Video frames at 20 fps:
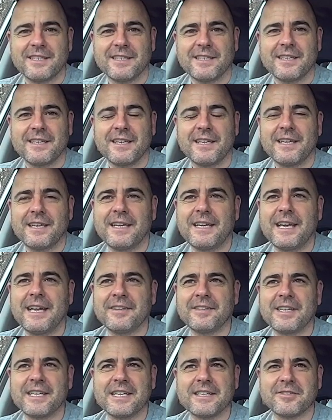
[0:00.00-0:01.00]
I
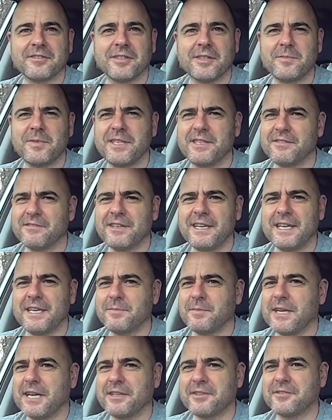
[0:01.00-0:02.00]
think it's only been in rain
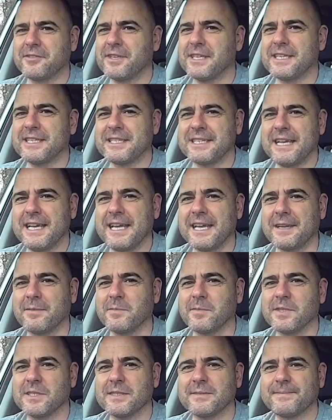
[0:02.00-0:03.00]
about 3
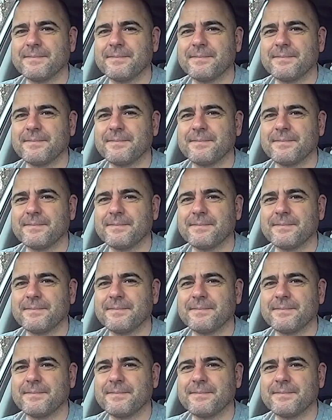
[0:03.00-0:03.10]
times.